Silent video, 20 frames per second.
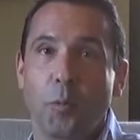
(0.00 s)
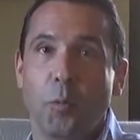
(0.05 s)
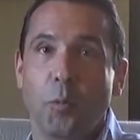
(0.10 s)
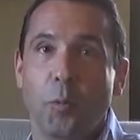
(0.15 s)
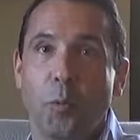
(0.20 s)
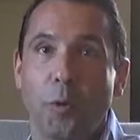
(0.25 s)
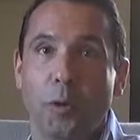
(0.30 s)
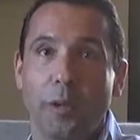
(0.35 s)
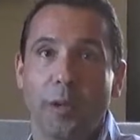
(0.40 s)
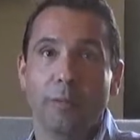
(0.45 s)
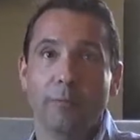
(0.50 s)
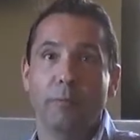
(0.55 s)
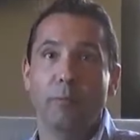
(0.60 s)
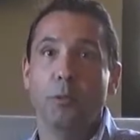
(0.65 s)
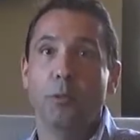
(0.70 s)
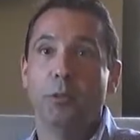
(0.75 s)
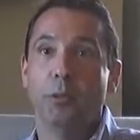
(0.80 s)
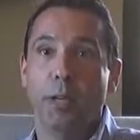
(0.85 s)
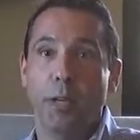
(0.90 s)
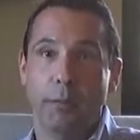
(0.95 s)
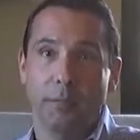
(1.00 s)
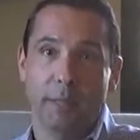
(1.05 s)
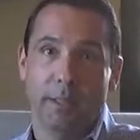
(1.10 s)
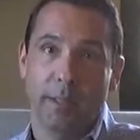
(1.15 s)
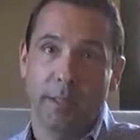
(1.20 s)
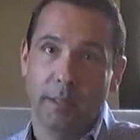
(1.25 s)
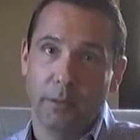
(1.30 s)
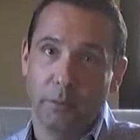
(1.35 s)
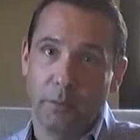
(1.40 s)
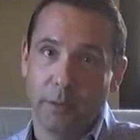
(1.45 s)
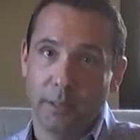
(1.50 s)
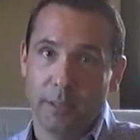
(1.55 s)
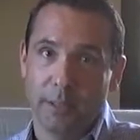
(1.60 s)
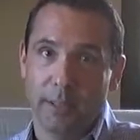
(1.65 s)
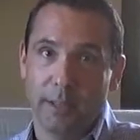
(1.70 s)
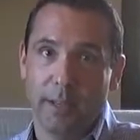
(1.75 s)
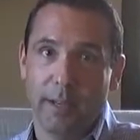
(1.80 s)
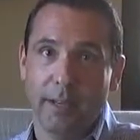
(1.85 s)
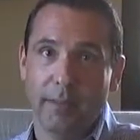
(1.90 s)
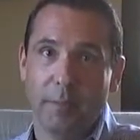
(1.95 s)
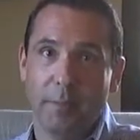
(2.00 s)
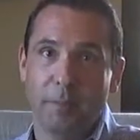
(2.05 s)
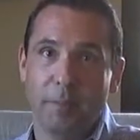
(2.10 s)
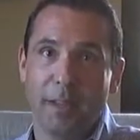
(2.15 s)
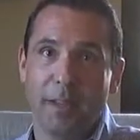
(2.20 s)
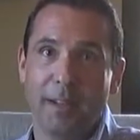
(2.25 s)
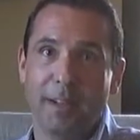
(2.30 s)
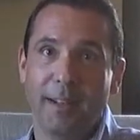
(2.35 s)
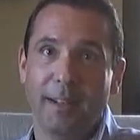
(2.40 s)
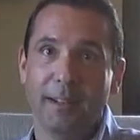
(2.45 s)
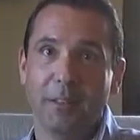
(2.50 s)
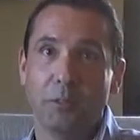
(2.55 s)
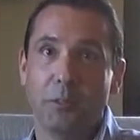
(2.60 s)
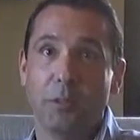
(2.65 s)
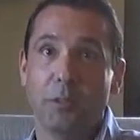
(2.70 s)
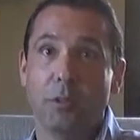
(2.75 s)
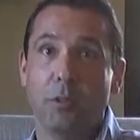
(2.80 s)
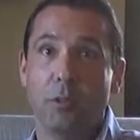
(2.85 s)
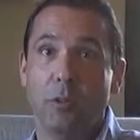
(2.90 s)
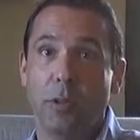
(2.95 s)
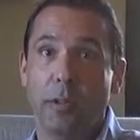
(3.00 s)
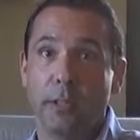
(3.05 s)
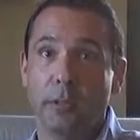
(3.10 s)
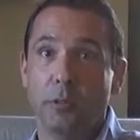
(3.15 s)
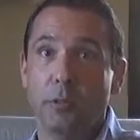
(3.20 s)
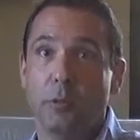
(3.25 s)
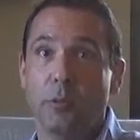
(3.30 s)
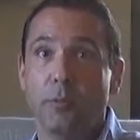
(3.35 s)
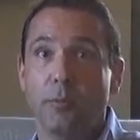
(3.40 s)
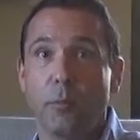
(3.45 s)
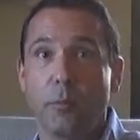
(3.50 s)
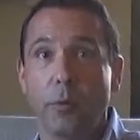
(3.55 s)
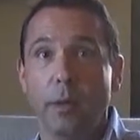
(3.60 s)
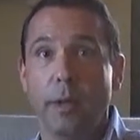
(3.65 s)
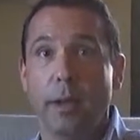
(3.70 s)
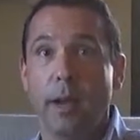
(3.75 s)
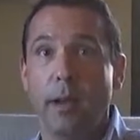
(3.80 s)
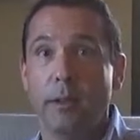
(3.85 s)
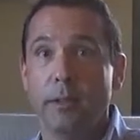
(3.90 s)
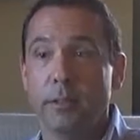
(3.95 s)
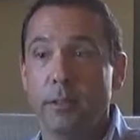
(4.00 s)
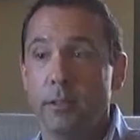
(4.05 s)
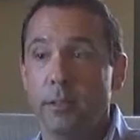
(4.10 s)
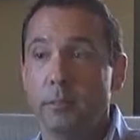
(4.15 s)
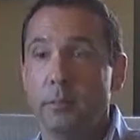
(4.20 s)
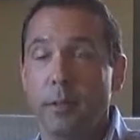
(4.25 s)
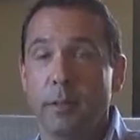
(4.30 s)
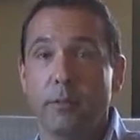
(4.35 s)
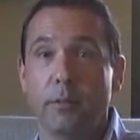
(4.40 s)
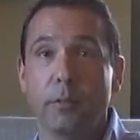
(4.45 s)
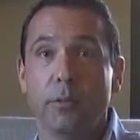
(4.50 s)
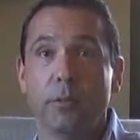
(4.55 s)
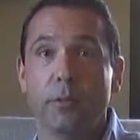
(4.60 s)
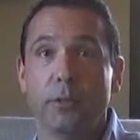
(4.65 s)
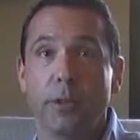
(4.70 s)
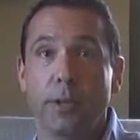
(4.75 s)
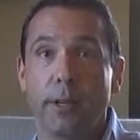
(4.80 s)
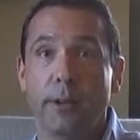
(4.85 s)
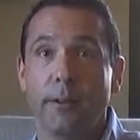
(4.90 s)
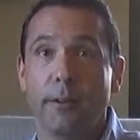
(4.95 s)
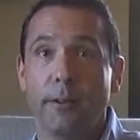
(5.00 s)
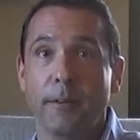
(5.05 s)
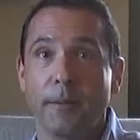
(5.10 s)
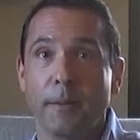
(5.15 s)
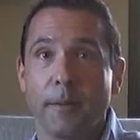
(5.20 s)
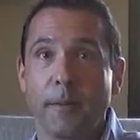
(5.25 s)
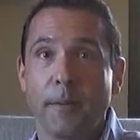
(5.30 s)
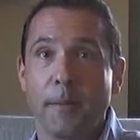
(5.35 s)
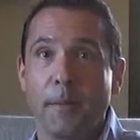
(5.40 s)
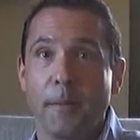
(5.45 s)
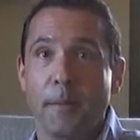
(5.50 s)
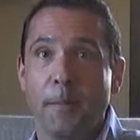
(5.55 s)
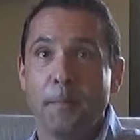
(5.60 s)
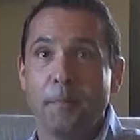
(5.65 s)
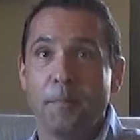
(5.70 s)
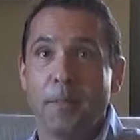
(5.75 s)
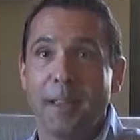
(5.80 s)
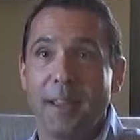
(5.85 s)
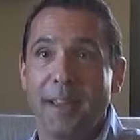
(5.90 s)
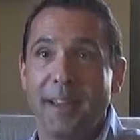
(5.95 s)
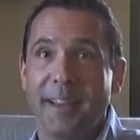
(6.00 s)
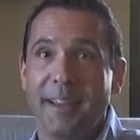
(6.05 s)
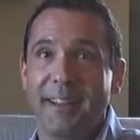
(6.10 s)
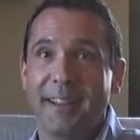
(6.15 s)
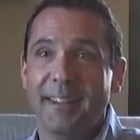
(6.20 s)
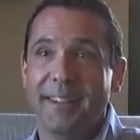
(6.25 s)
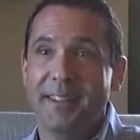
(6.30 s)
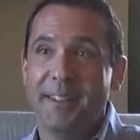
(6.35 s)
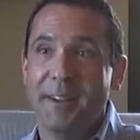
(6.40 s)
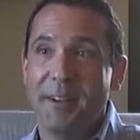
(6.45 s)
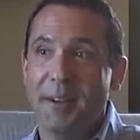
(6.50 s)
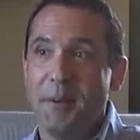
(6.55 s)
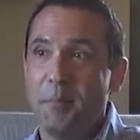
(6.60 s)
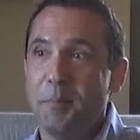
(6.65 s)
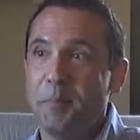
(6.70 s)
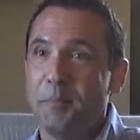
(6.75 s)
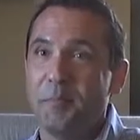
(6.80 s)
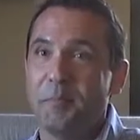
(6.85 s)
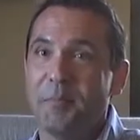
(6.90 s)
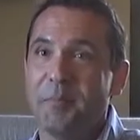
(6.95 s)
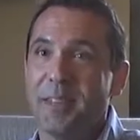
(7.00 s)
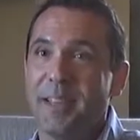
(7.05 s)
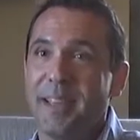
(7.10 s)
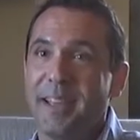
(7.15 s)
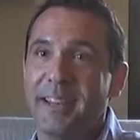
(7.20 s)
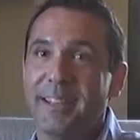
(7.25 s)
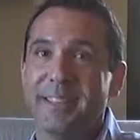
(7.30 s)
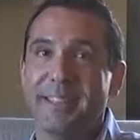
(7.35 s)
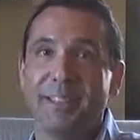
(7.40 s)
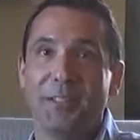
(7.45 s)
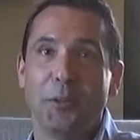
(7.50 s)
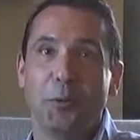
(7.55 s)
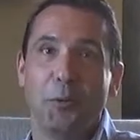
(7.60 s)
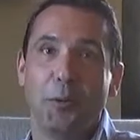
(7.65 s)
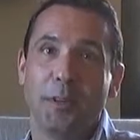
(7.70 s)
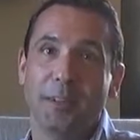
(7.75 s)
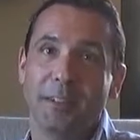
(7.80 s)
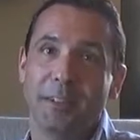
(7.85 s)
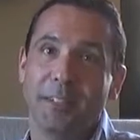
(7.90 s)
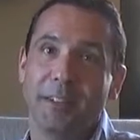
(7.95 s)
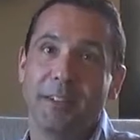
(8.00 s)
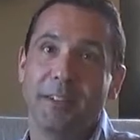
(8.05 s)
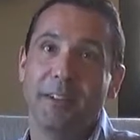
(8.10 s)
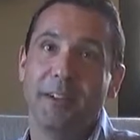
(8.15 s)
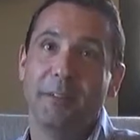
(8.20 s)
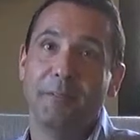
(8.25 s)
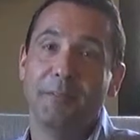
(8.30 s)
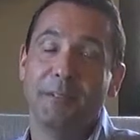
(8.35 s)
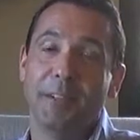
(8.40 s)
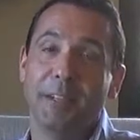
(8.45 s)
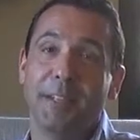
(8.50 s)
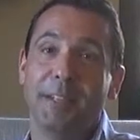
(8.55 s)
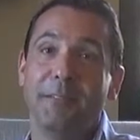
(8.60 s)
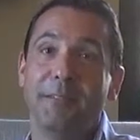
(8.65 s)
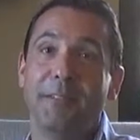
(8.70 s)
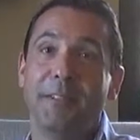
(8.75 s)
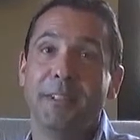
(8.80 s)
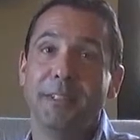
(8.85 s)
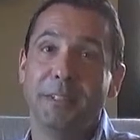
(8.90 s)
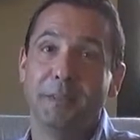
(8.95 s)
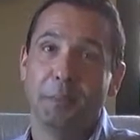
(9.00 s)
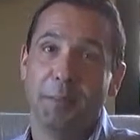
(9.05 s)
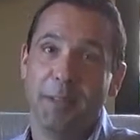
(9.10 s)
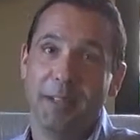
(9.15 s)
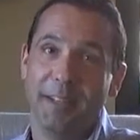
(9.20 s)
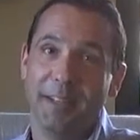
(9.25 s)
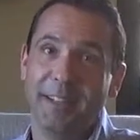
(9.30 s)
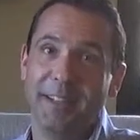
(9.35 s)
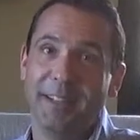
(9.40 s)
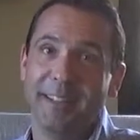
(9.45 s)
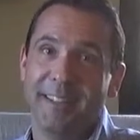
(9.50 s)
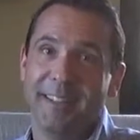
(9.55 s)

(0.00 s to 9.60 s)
working full-time selling real estate. And as a result, I sold 40 houses my first year. And it still wasn't enough to convince me